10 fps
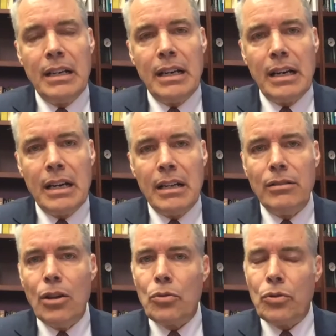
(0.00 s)
uh,
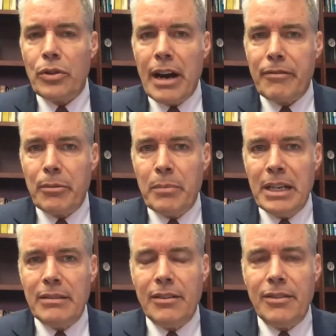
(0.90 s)
local
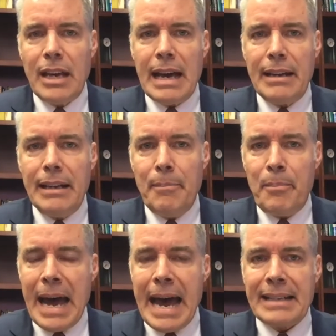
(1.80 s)
government that
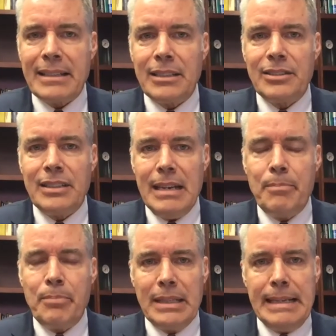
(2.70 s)
impact us
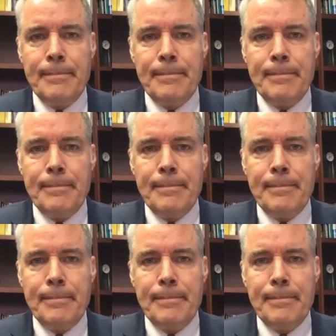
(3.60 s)
deeply.